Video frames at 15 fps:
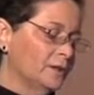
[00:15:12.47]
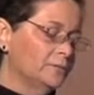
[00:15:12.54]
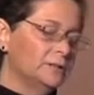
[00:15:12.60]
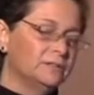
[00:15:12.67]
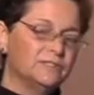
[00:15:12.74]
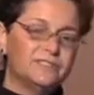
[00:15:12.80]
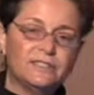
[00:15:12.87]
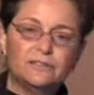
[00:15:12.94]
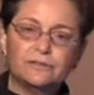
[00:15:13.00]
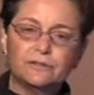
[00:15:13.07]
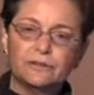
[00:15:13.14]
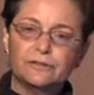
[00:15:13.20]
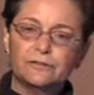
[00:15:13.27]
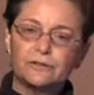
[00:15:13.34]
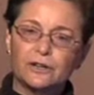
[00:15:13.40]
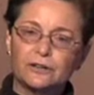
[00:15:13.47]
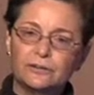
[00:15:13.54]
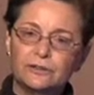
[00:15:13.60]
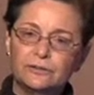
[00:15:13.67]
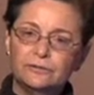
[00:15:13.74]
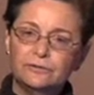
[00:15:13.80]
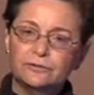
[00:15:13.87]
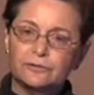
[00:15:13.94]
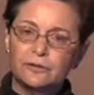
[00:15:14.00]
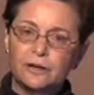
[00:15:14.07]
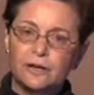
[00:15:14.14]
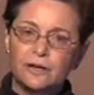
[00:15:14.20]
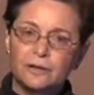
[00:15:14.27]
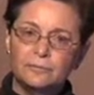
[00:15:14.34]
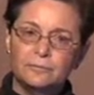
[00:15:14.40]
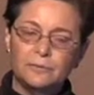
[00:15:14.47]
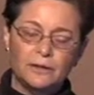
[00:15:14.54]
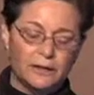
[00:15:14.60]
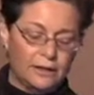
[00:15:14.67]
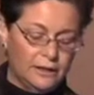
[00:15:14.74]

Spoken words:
We received a referral from